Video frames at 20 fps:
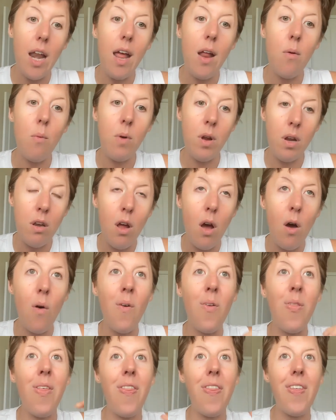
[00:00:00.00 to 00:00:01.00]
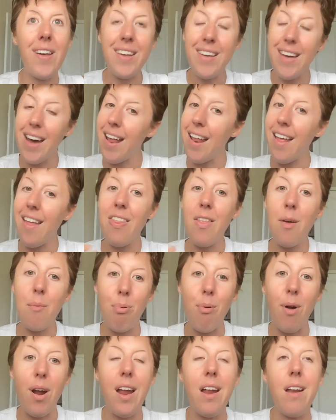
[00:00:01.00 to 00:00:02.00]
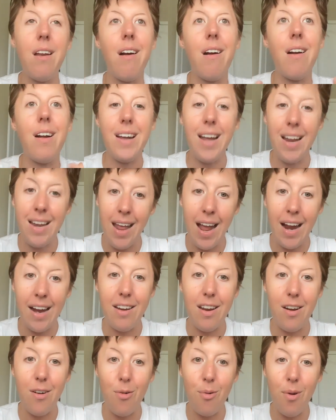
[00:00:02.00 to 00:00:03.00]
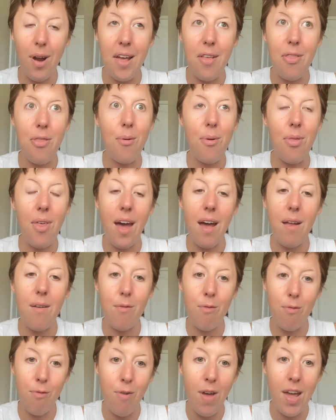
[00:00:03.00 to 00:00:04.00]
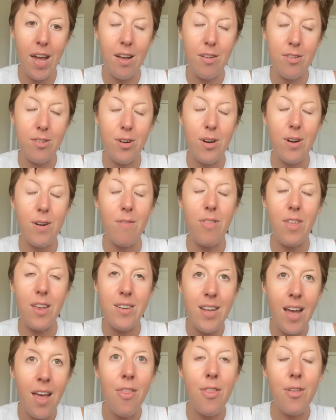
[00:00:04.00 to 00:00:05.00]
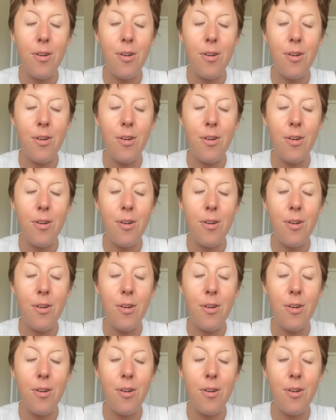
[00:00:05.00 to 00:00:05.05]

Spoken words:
And we know that the gut and the brain are connected, right? Through that vagus nerve, the 10th